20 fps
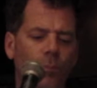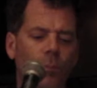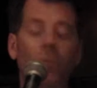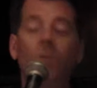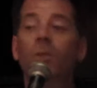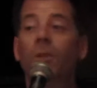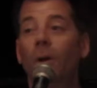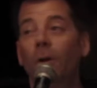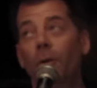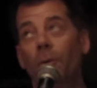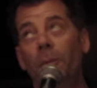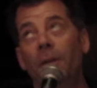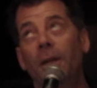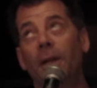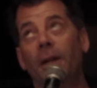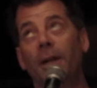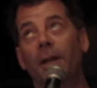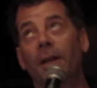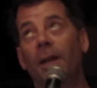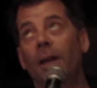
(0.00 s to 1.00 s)
Sorry, they're
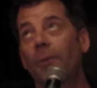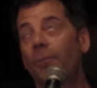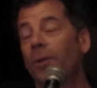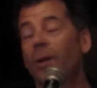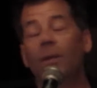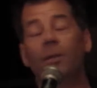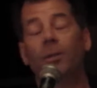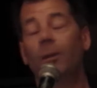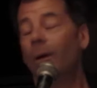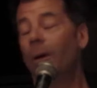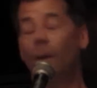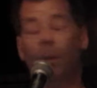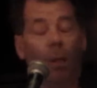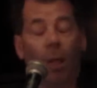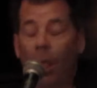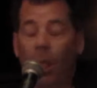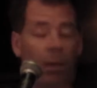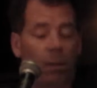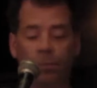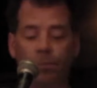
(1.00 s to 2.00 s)
meeting in a cafe. Sorry.
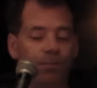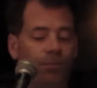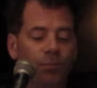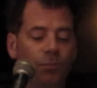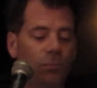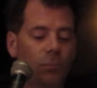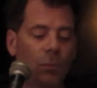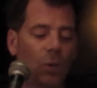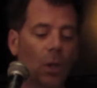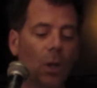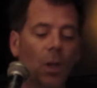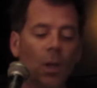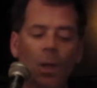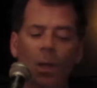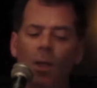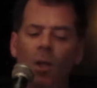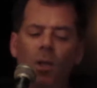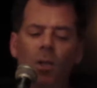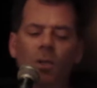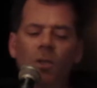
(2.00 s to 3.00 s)

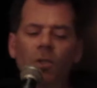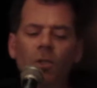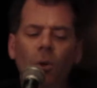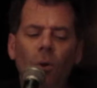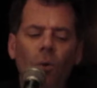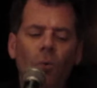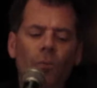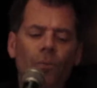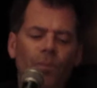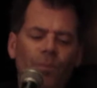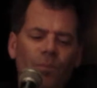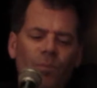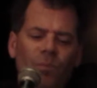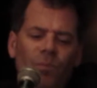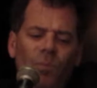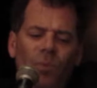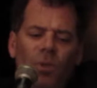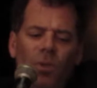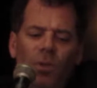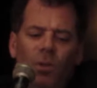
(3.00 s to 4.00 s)
Oh. So,
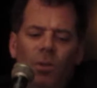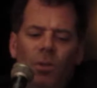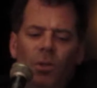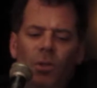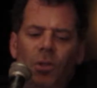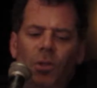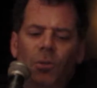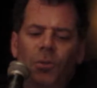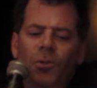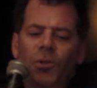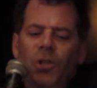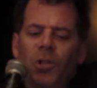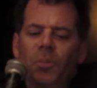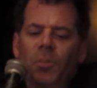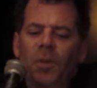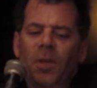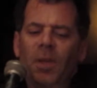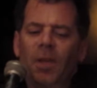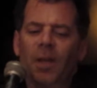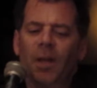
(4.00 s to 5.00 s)
your
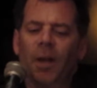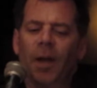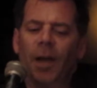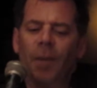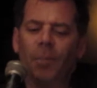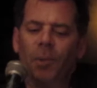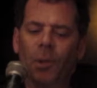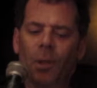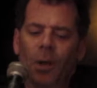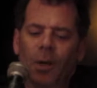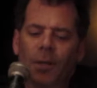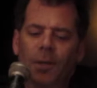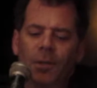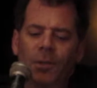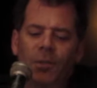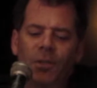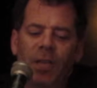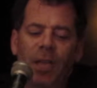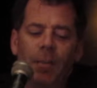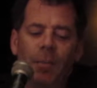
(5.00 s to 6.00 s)
GP and I belong to the
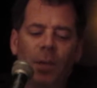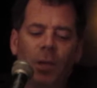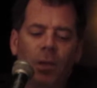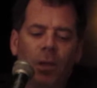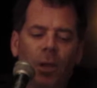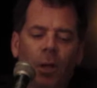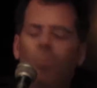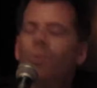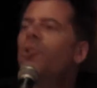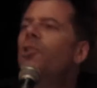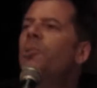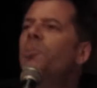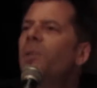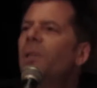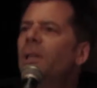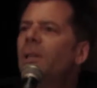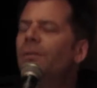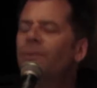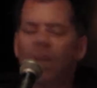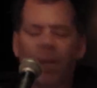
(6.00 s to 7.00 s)
same club. Would you
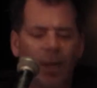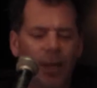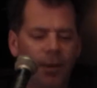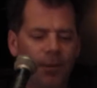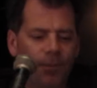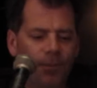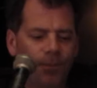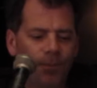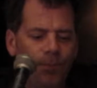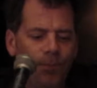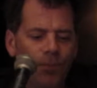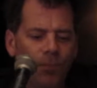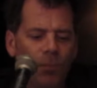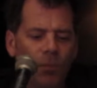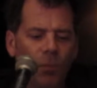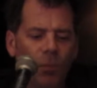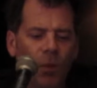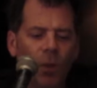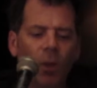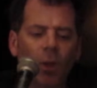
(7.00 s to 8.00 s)
believe that?
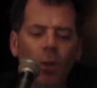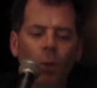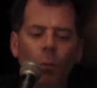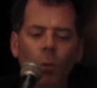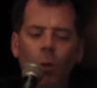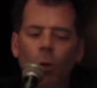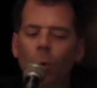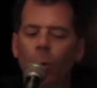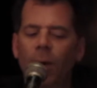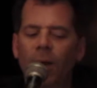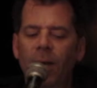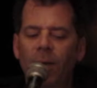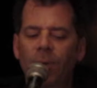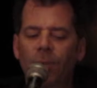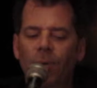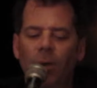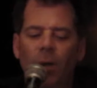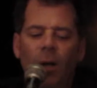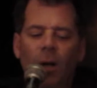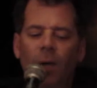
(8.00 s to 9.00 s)
We were waiting
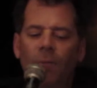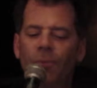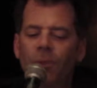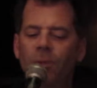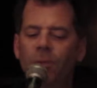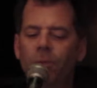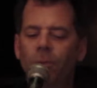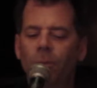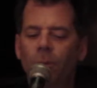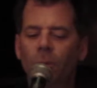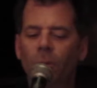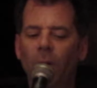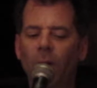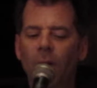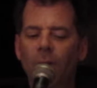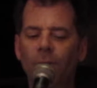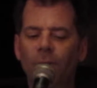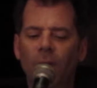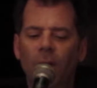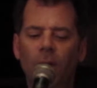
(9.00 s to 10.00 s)
for coffees to
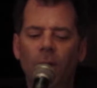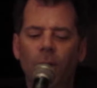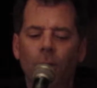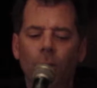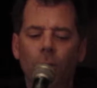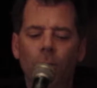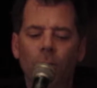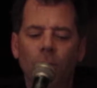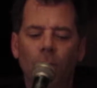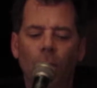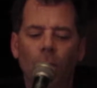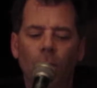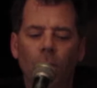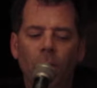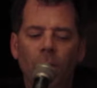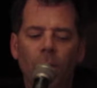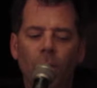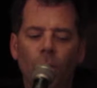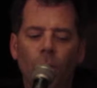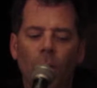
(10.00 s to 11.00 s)
arrive. There was
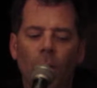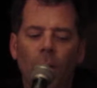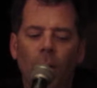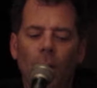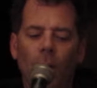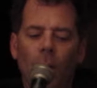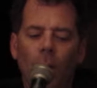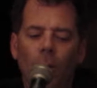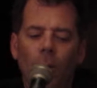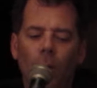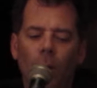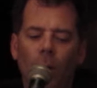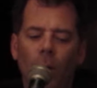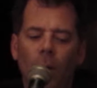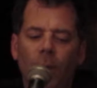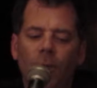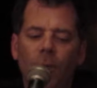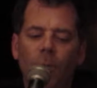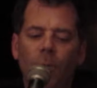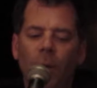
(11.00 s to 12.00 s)
only one other
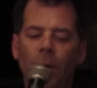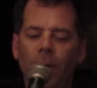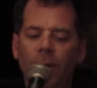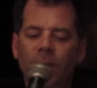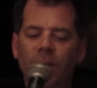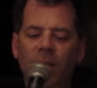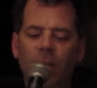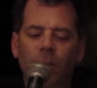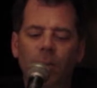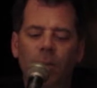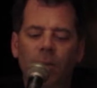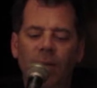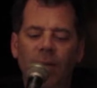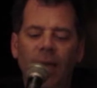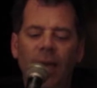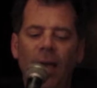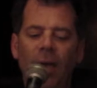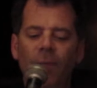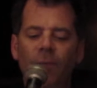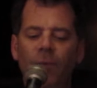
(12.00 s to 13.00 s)
occupied table in the
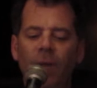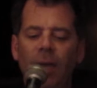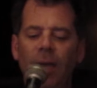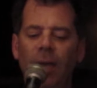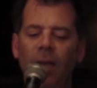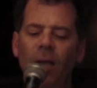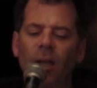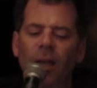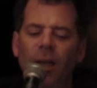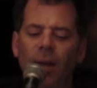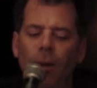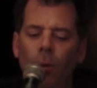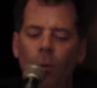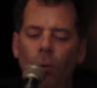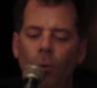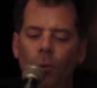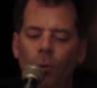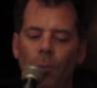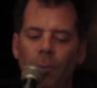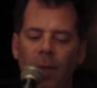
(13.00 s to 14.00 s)
cafe, an
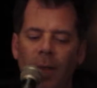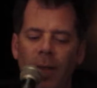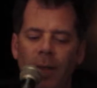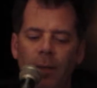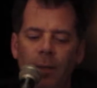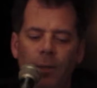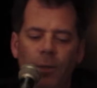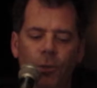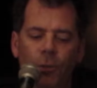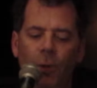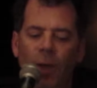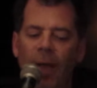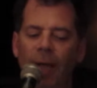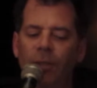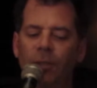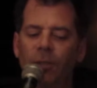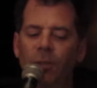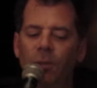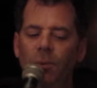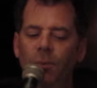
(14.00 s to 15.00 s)
older man in a
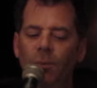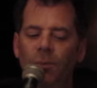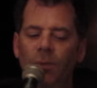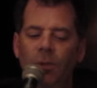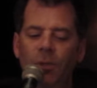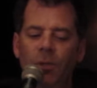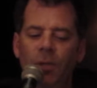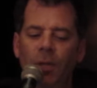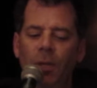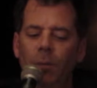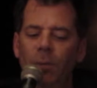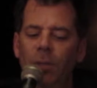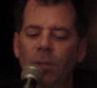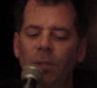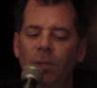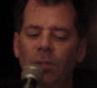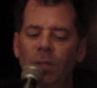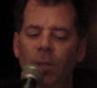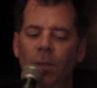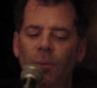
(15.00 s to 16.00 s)
tracksuit fidgeting with his
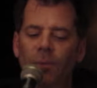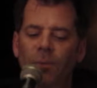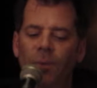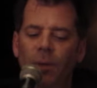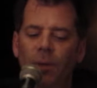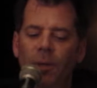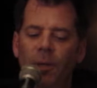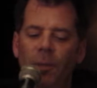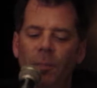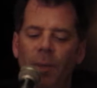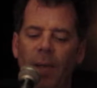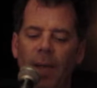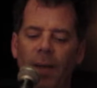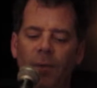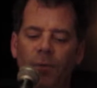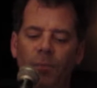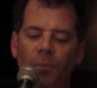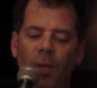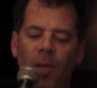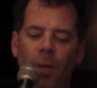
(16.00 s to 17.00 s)
cell phone and a pad
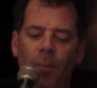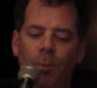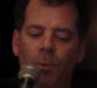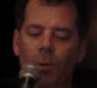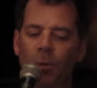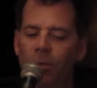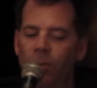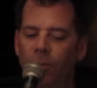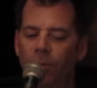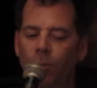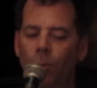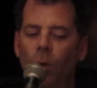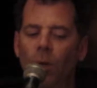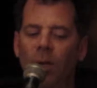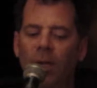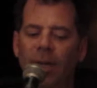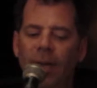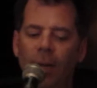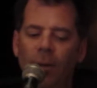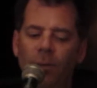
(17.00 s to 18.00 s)
of paper as if one
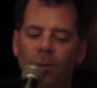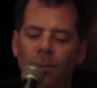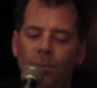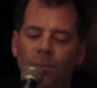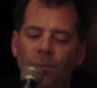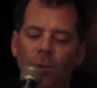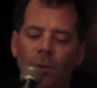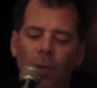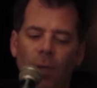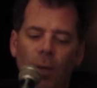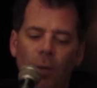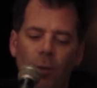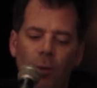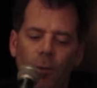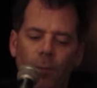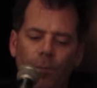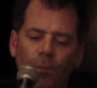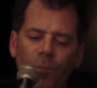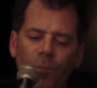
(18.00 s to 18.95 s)
accounted for the other.